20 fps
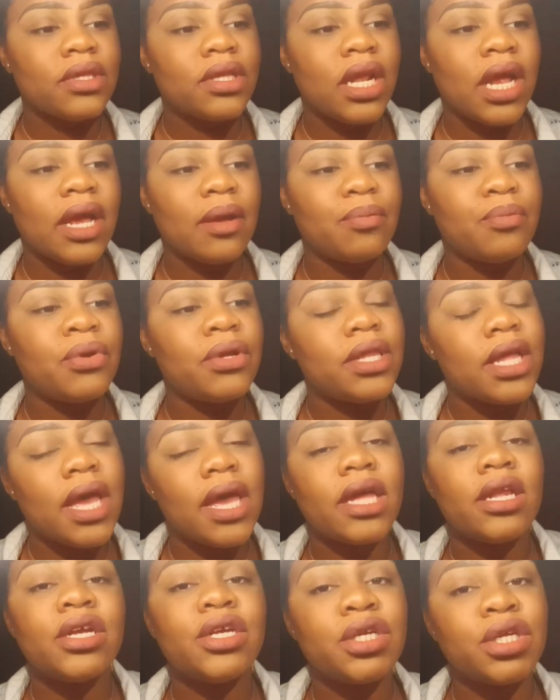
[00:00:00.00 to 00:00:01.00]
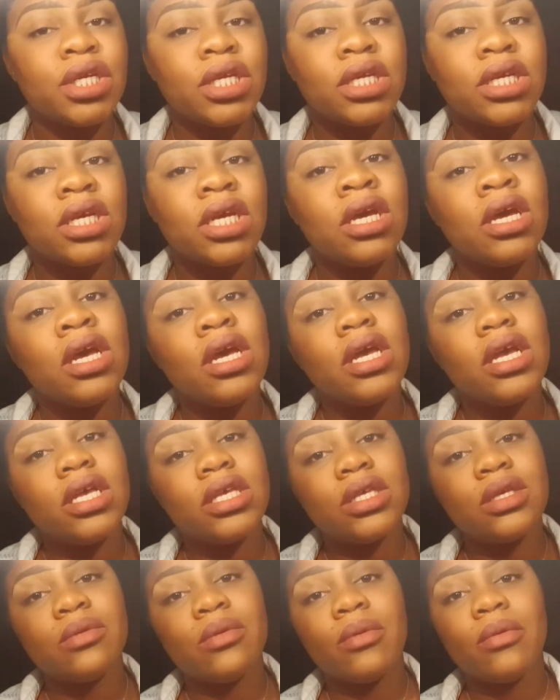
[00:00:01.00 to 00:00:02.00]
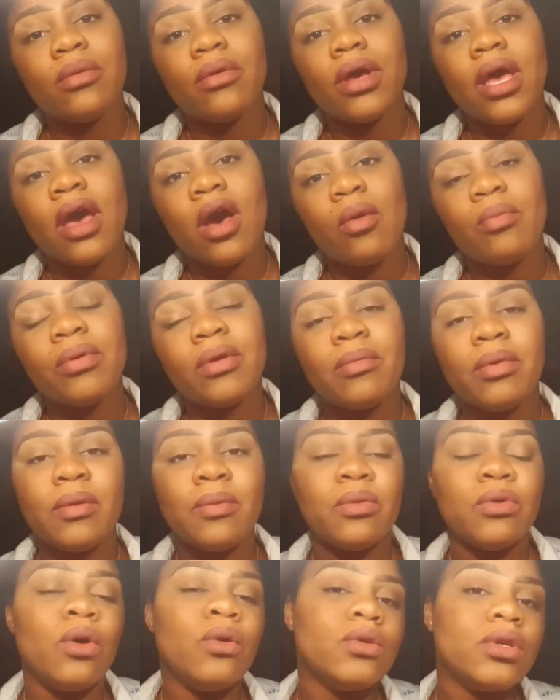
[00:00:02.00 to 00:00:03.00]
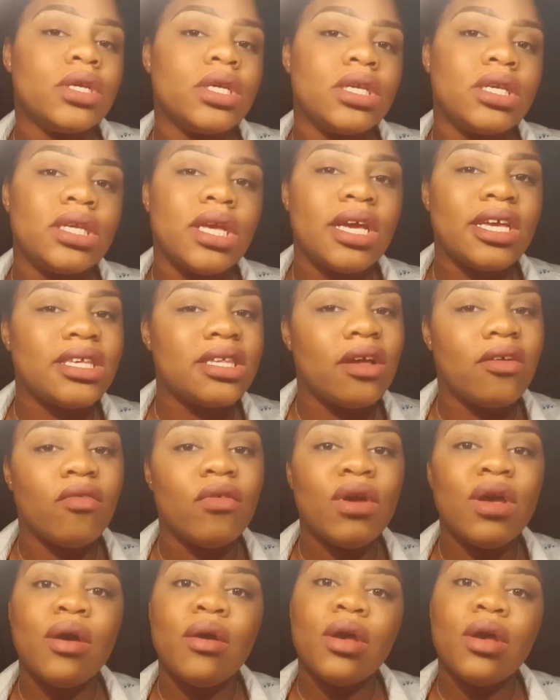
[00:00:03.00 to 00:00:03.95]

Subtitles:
Like, put that energy into helping people. Don't just say stuff.